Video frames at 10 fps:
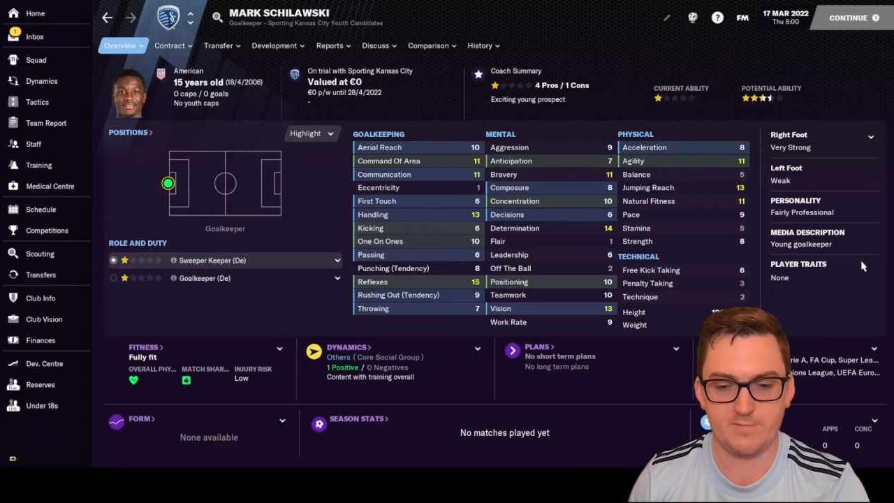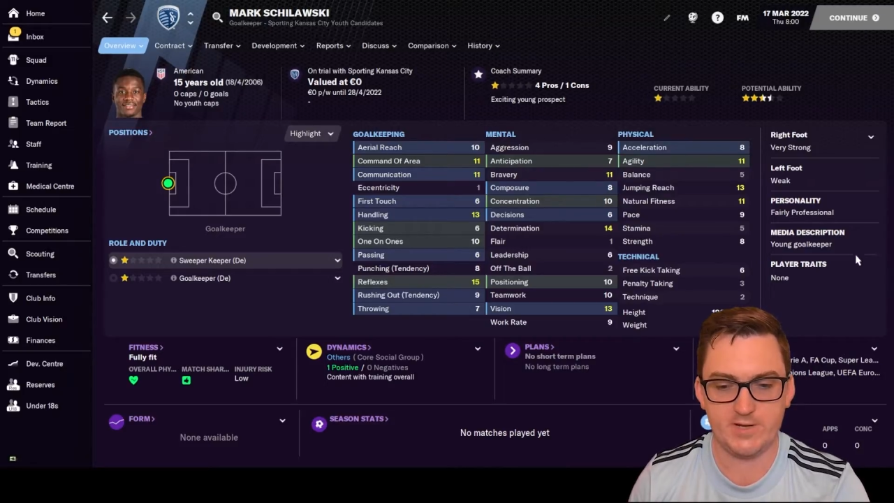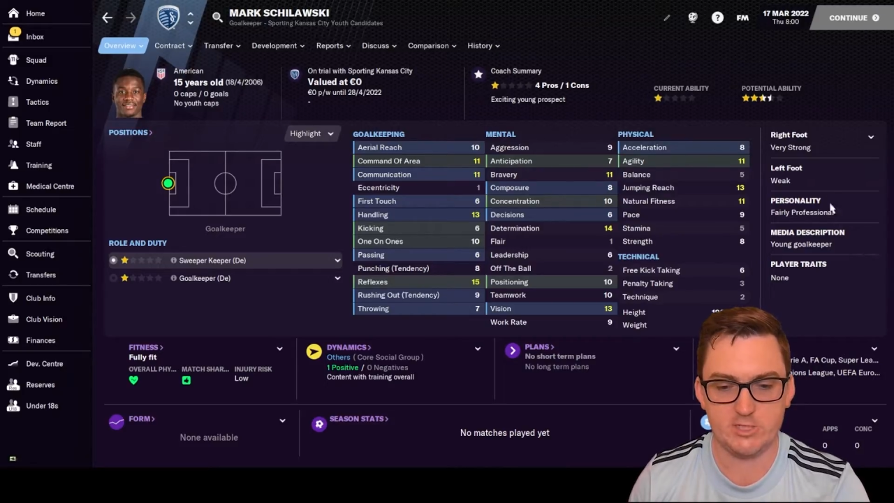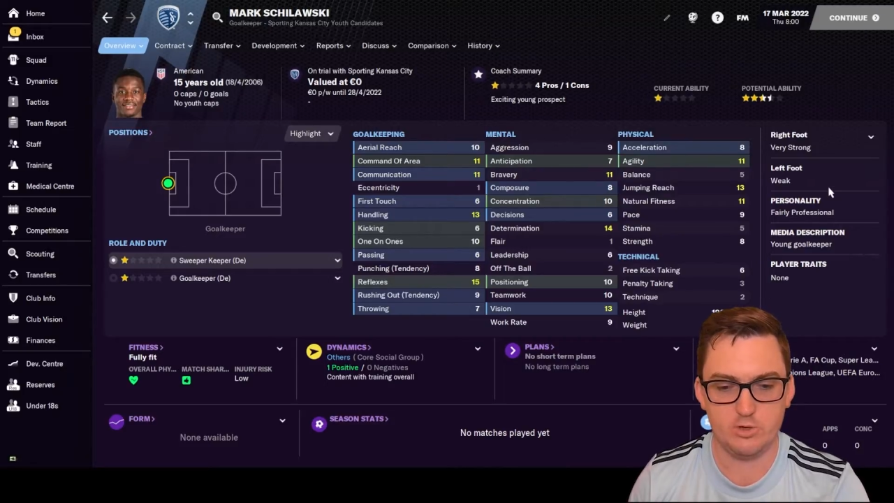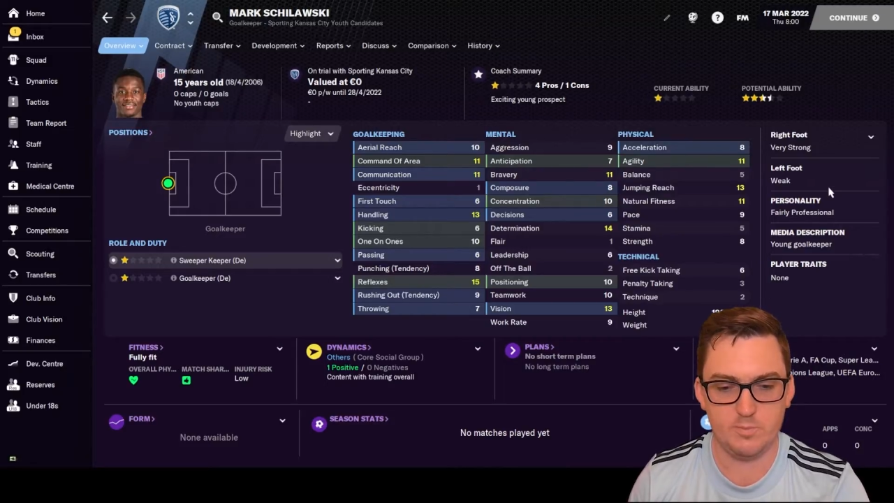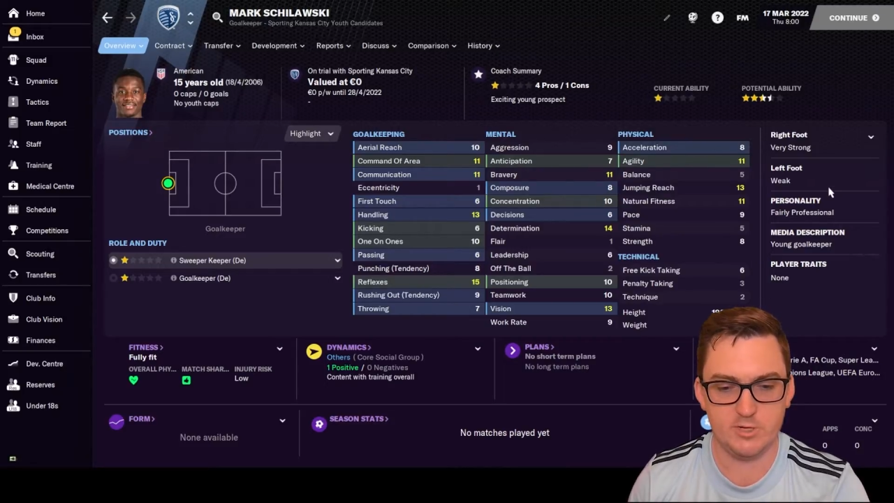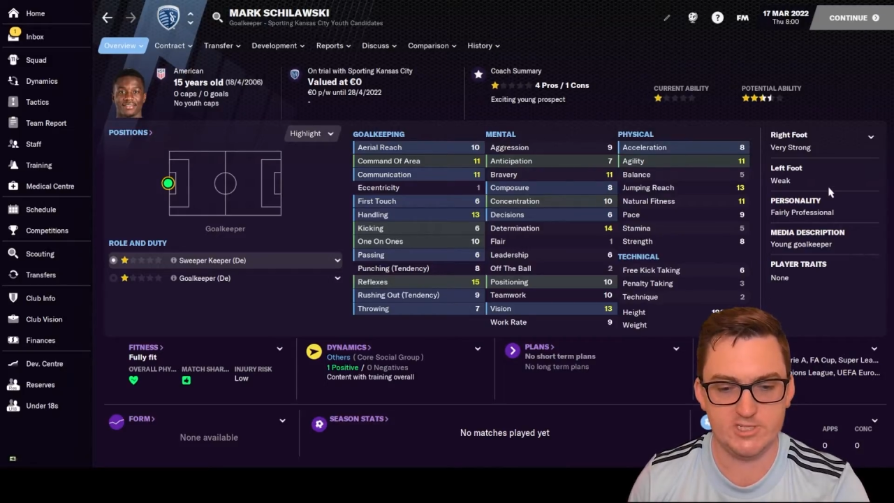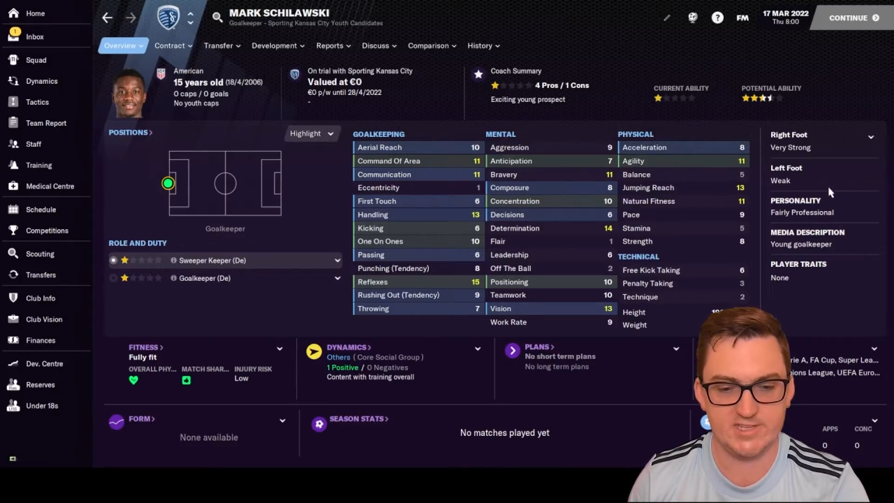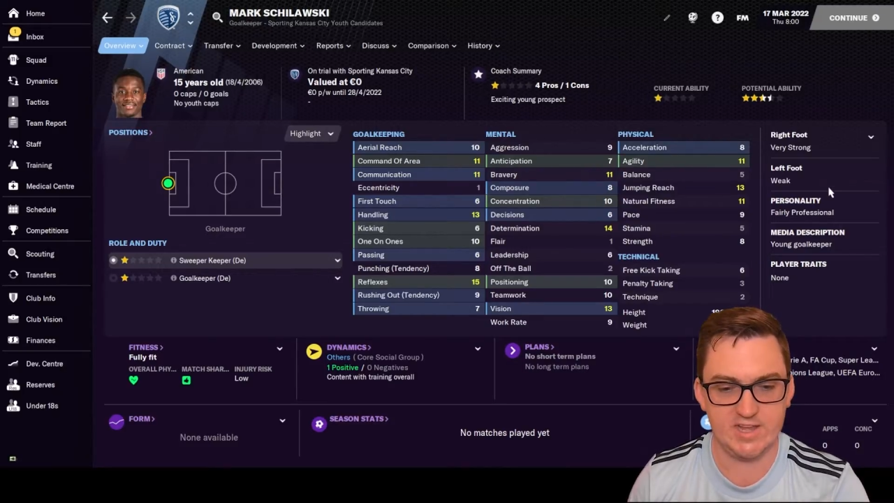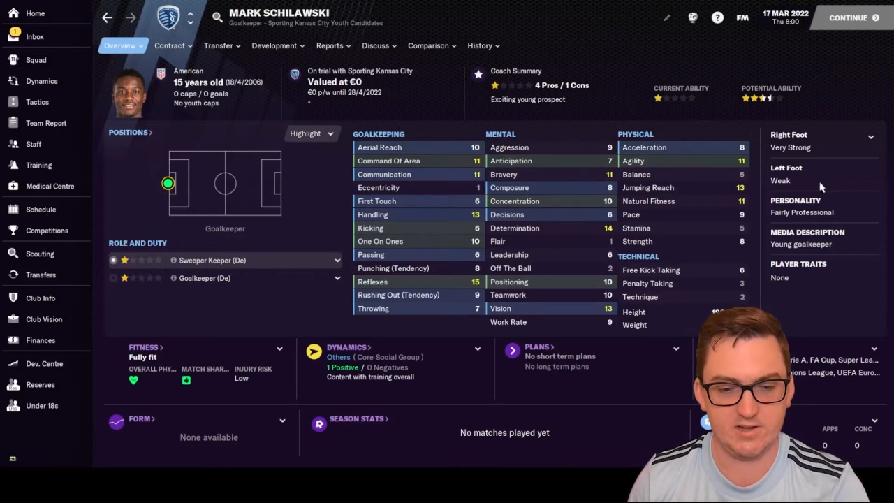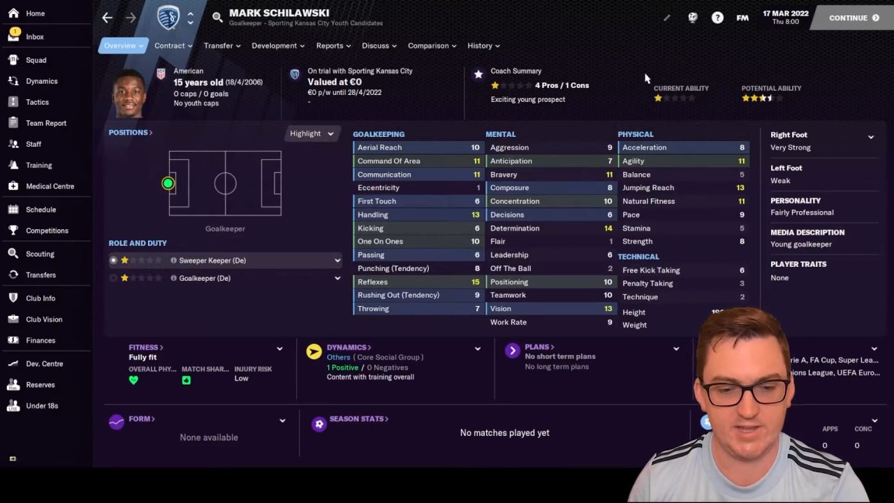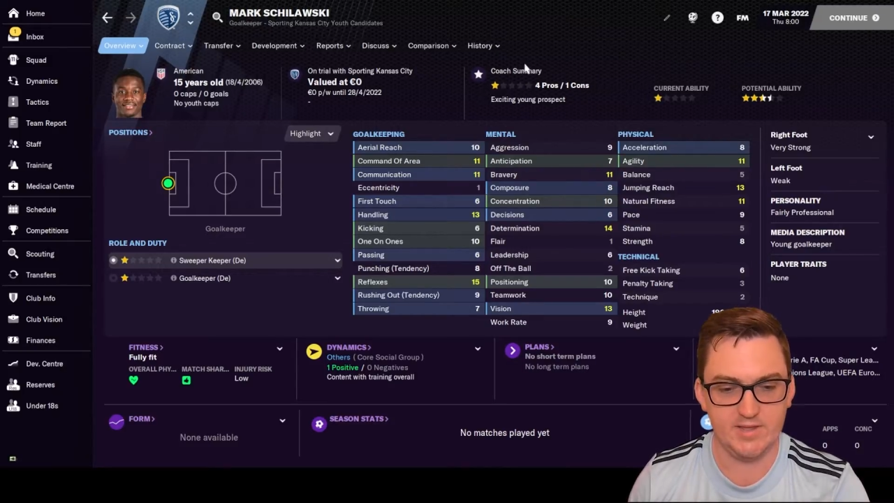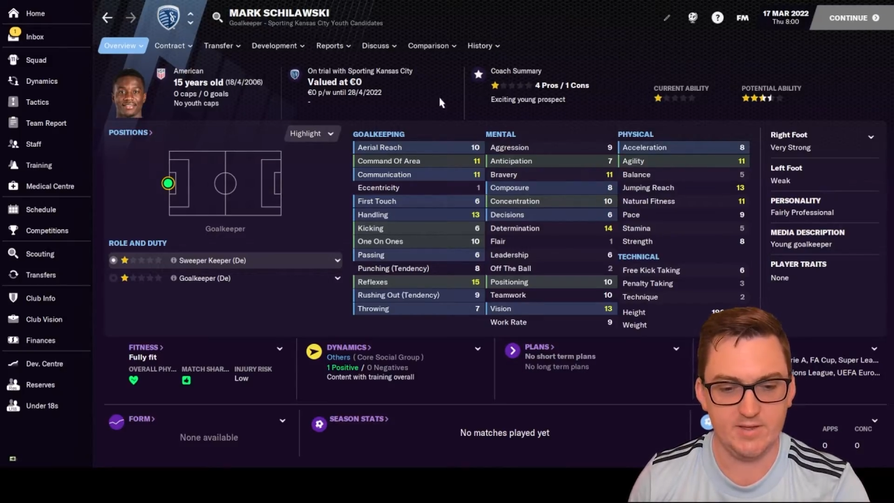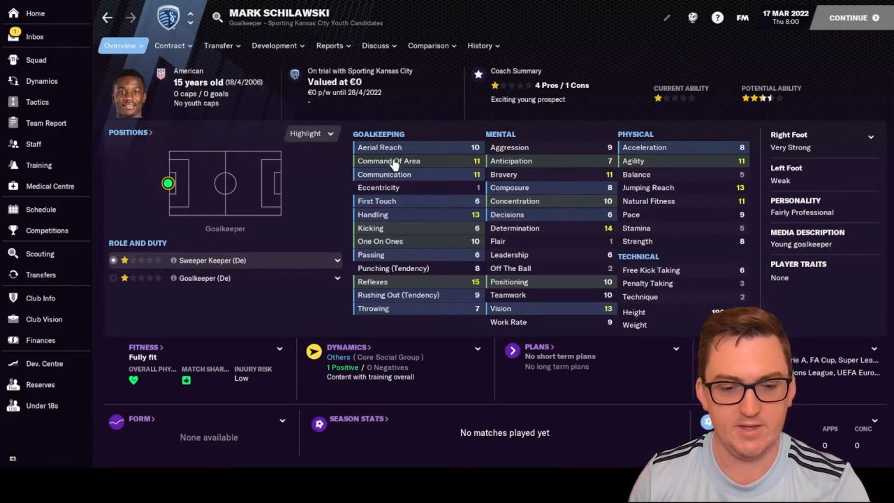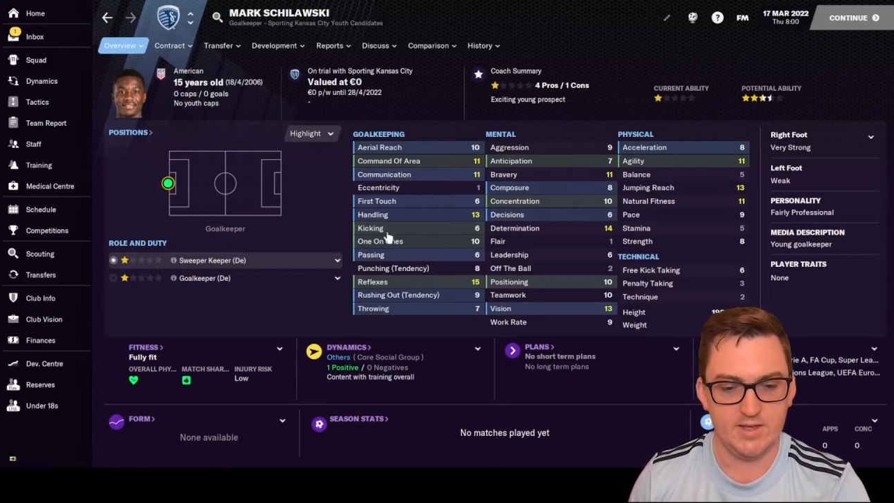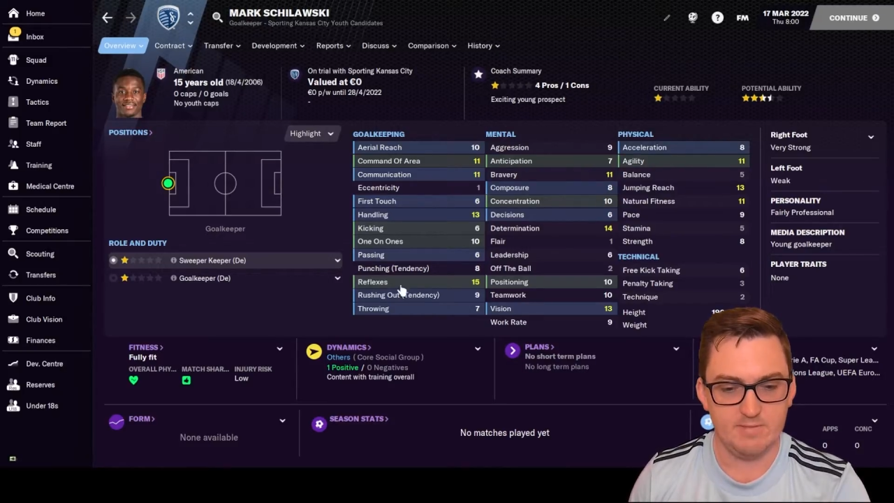professional personality.